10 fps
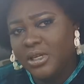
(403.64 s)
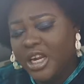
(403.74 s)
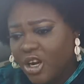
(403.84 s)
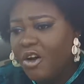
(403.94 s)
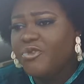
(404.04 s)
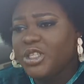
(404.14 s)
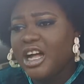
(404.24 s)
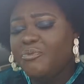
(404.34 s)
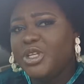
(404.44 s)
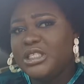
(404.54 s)
A lot of us
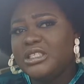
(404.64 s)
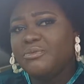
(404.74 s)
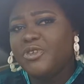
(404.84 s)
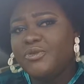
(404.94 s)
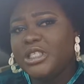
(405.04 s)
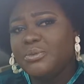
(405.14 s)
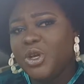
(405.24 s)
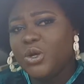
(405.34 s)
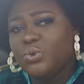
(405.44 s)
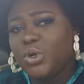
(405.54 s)
have PVC
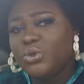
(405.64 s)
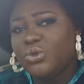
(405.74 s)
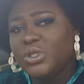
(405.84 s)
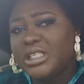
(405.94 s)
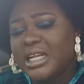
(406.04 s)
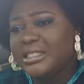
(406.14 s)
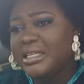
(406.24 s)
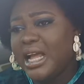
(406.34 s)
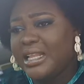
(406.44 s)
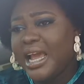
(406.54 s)
because we want to use it
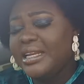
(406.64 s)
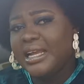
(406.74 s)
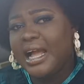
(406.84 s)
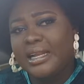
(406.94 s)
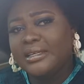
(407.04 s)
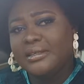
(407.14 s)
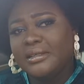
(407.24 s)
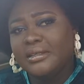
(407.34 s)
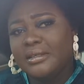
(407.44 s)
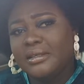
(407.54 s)
as an ID card.
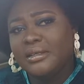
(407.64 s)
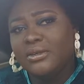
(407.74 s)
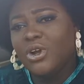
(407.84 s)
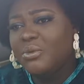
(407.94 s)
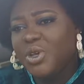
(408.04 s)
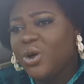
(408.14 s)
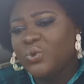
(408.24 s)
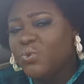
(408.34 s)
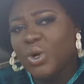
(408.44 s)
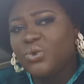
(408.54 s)
Not
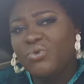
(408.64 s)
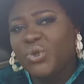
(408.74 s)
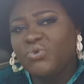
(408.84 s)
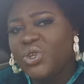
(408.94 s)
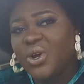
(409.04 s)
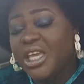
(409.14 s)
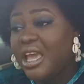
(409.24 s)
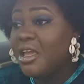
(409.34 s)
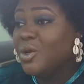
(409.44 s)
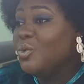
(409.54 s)
because we want to vote. We don't
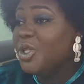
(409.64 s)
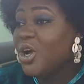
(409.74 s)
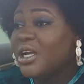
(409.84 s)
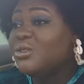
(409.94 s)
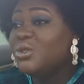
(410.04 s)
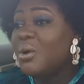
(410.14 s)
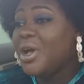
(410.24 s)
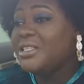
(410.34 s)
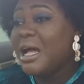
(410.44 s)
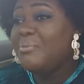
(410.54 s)
care. You'll be talking to
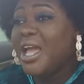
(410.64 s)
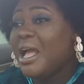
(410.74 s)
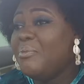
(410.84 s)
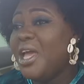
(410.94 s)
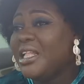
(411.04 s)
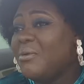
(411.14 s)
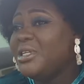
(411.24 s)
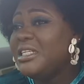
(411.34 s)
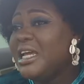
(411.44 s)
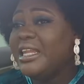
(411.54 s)
somebody, say, I beg. Now,
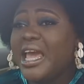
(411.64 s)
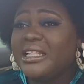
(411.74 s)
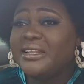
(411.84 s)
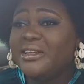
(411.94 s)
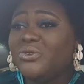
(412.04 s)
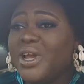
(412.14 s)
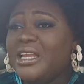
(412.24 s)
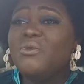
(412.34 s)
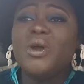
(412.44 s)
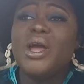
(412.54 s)
waiting they like, they do.
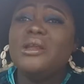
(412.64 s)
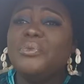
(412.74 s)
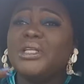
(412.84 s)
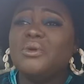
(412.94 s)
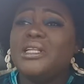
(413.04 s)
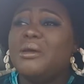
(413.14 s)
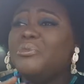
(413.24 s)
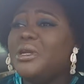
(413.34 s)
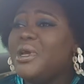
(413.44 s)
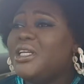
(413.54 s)
Anyway, anybody where they
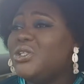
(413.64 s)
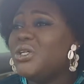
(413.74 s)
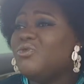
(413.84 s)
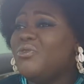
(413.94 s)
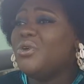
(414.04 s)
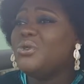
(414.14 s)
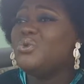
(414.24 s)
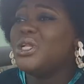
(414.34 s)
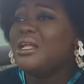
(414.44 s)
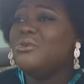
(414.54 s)
bring, make it just favor us.
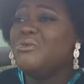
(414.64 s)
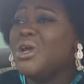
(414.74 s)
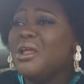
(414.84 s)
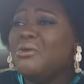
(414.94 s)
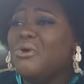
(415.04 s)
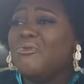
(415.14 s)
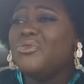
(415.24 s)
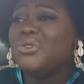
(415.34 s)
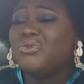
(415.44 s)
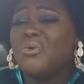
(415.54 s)
We know, go
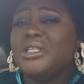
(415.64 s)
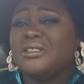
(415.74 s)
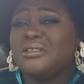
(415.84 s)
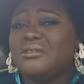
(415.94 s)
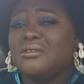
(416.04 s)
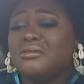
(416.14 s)
vote for waiting.